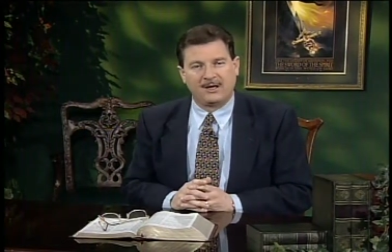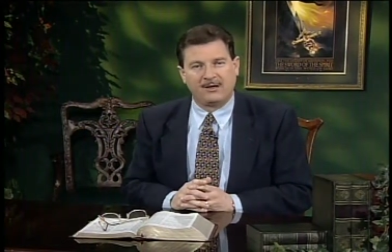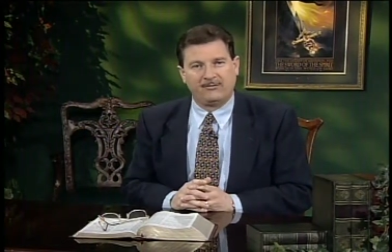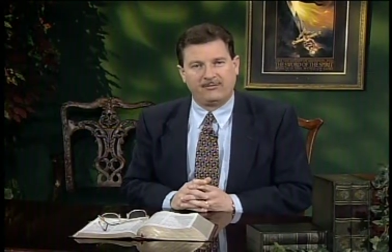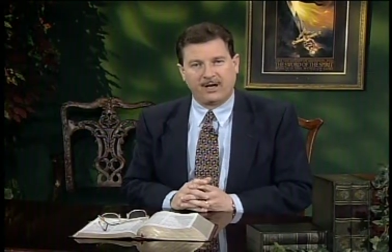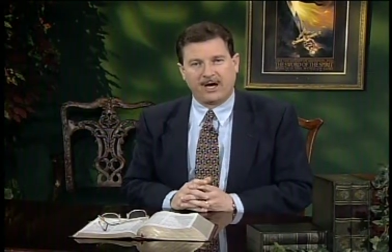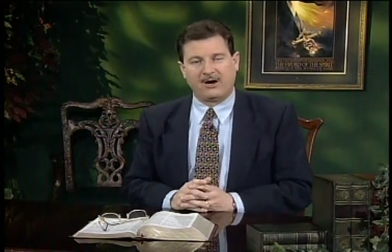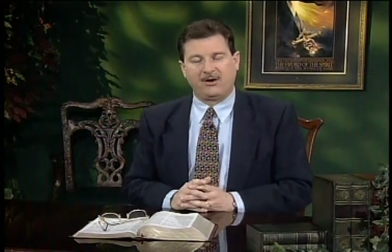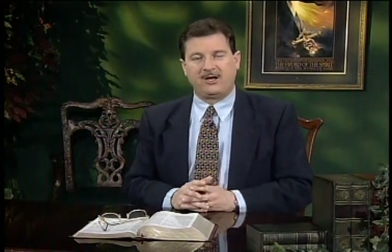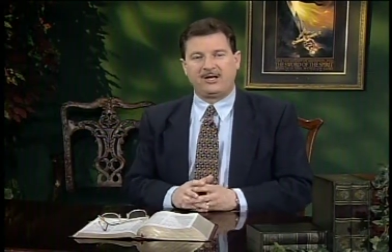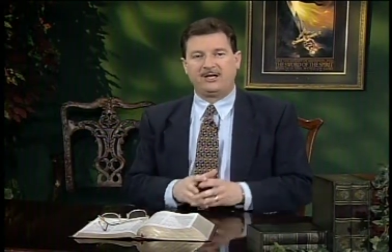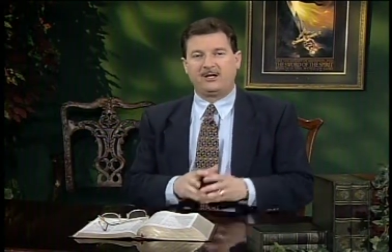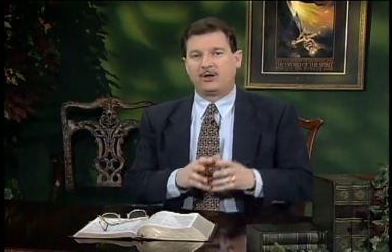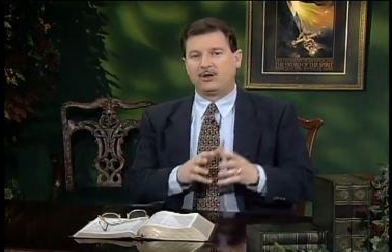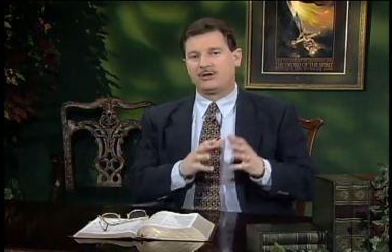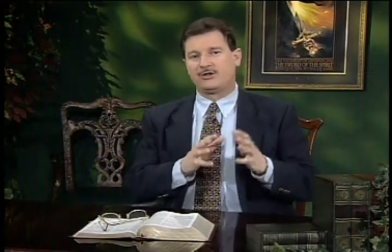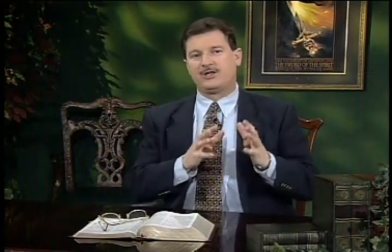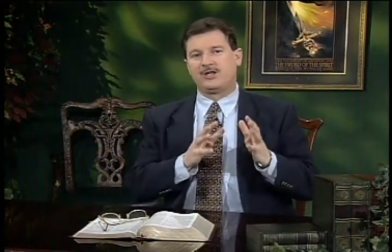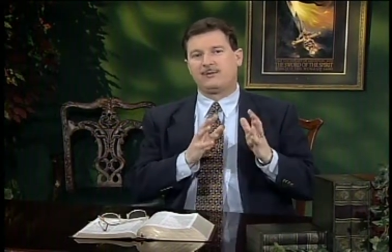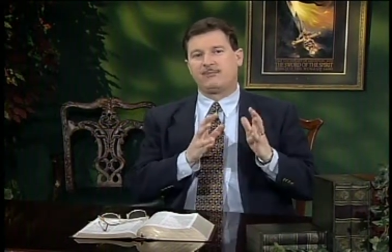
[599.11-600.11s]
There, he
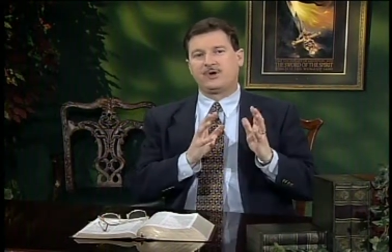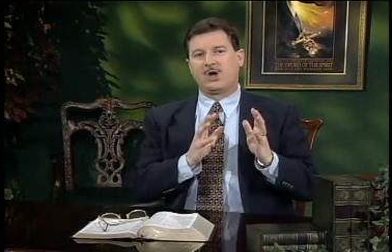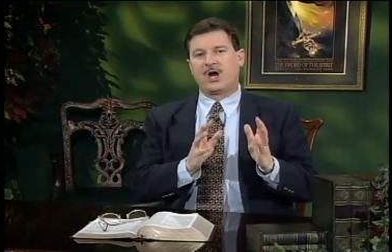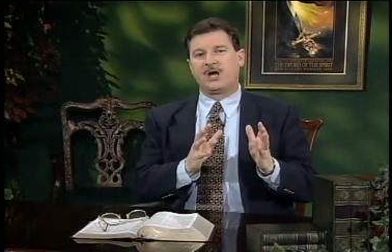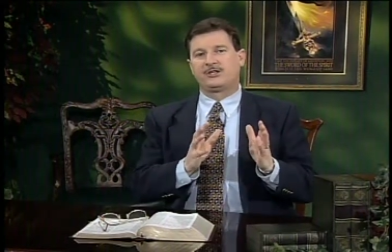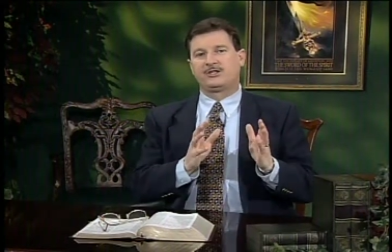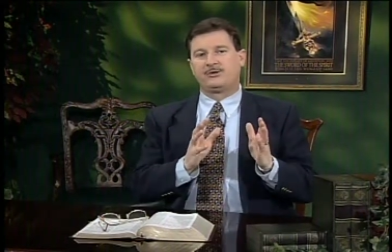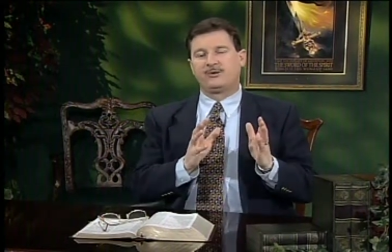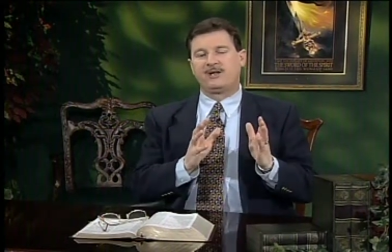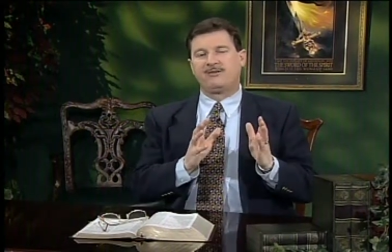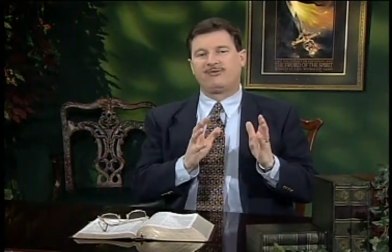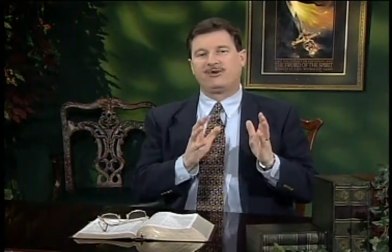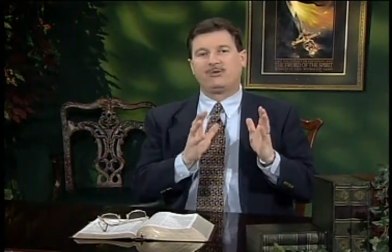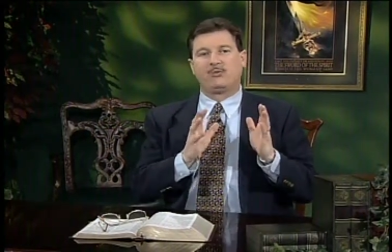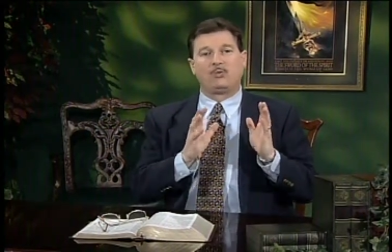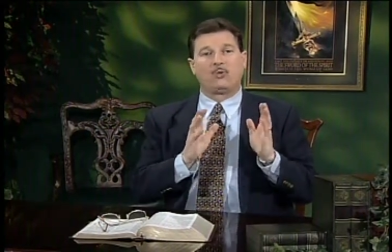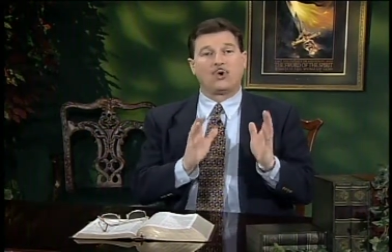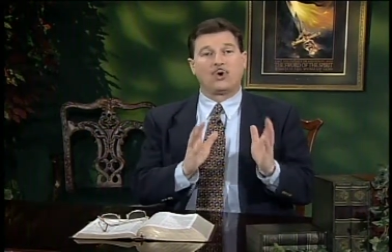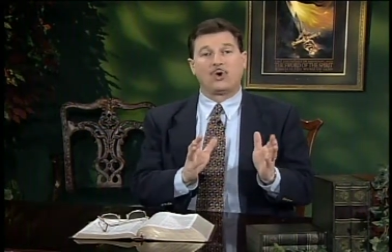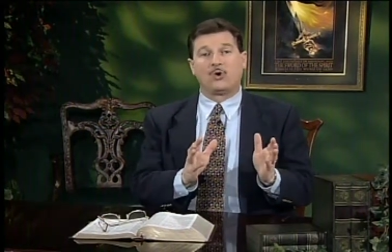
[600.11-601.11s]
urged them not to
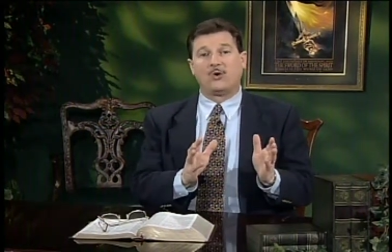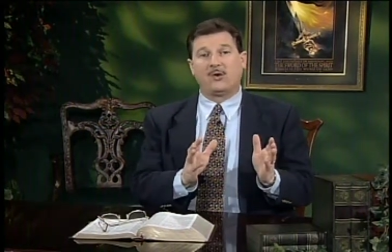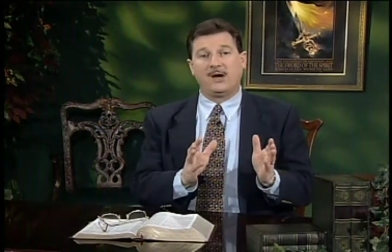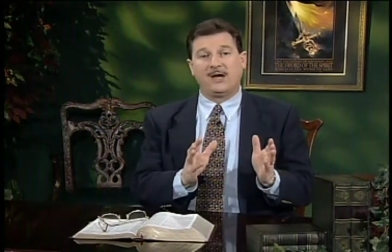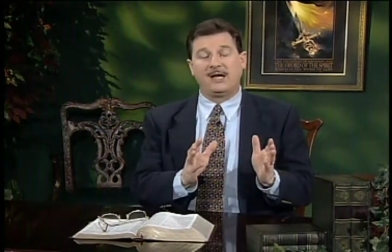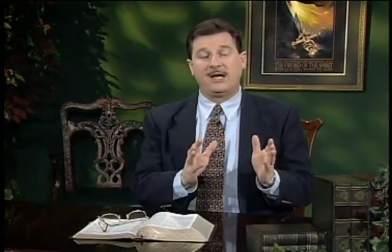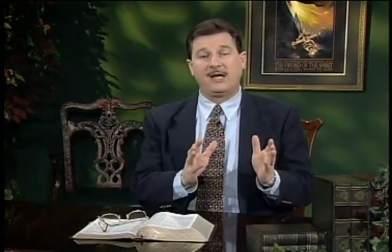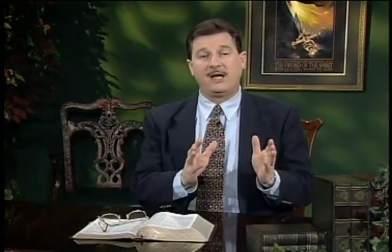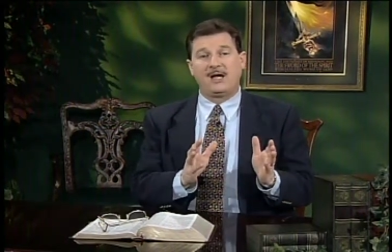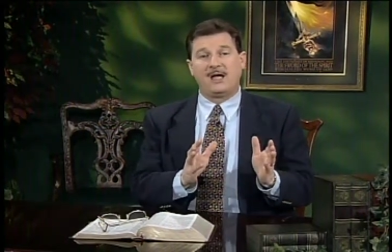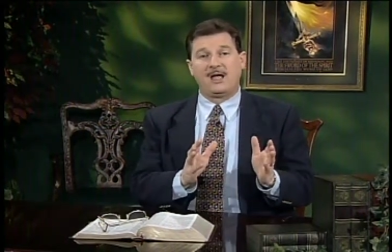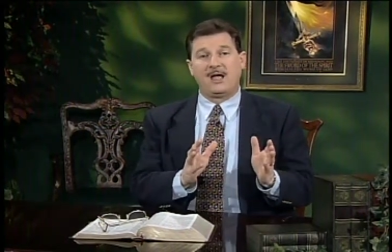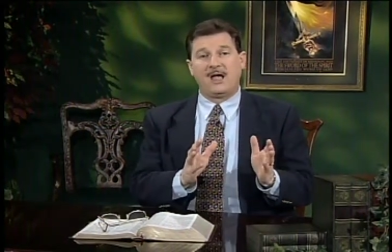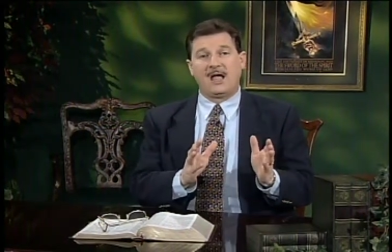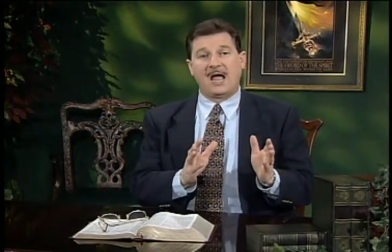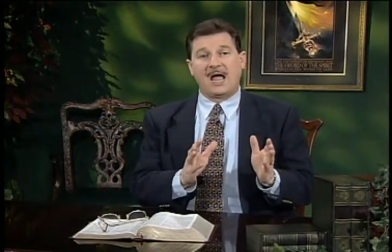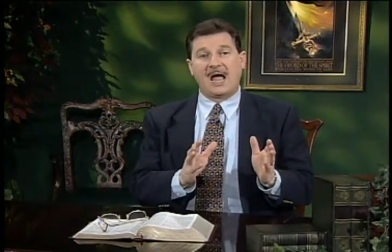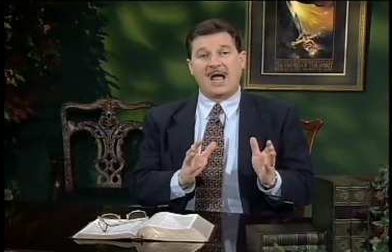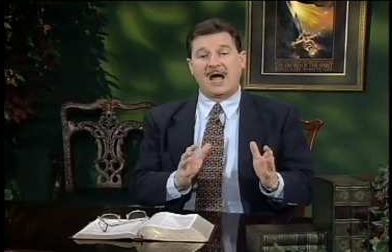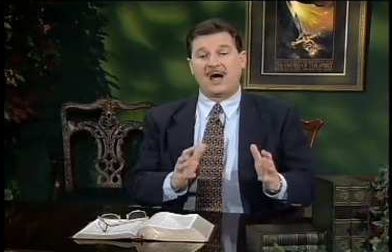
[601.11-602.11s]
even worry
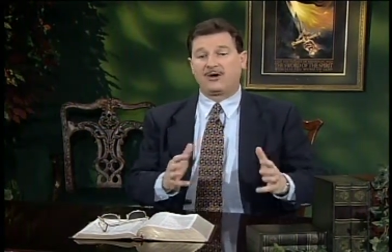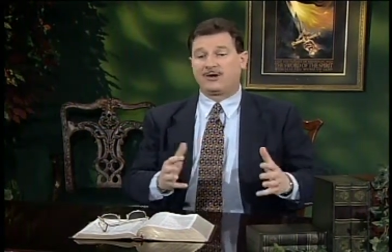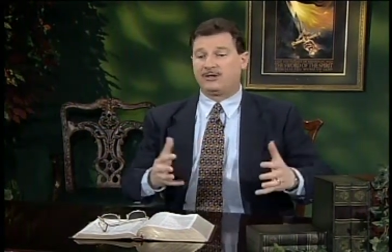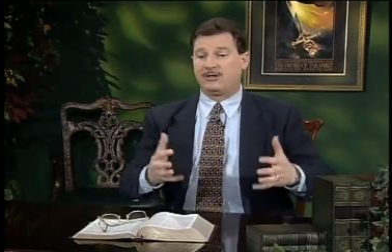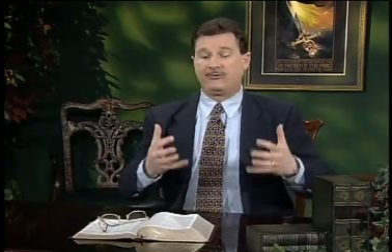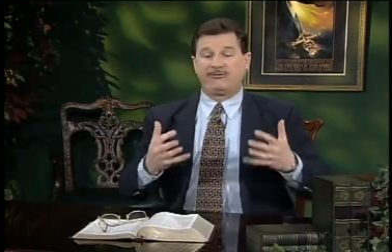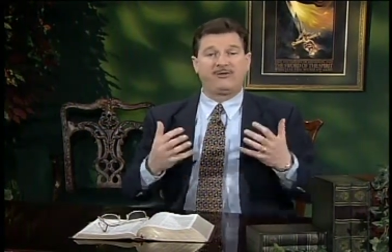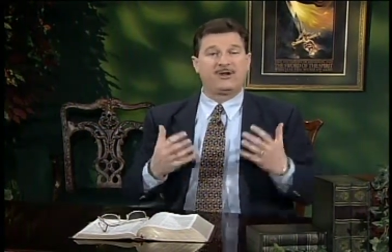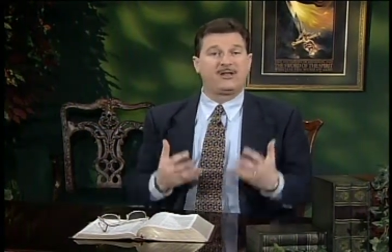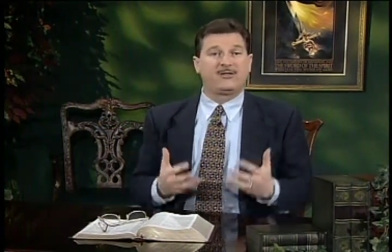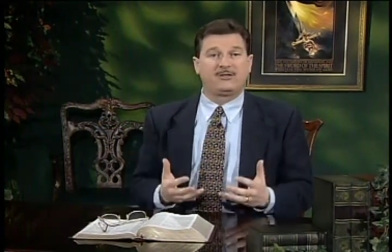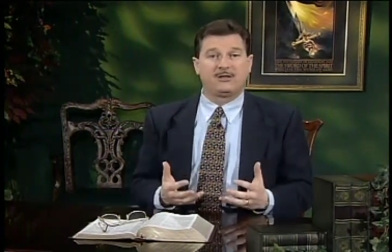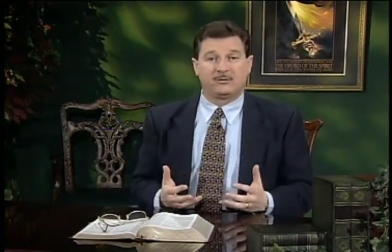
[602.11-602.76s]
how to defend